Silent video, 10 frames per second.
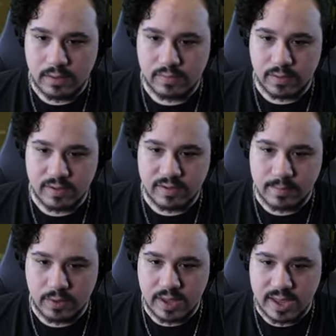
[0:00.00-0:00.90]
As long as
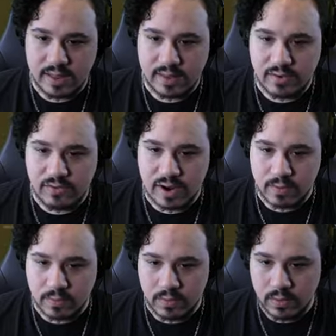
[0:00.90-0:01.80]
I'm looking in the
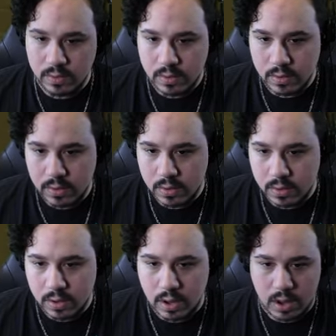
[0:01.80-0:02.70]
general...
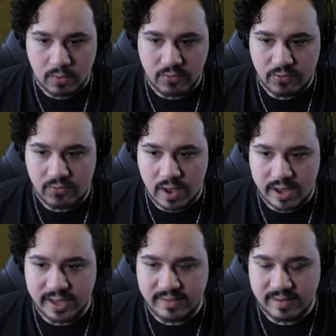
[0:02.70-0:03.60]
Oh
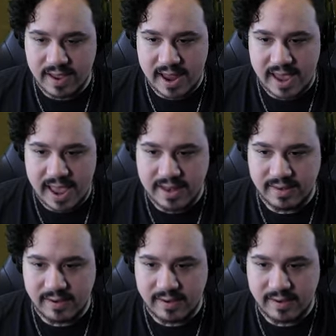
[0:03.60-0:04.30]
fuck, it's a dead end.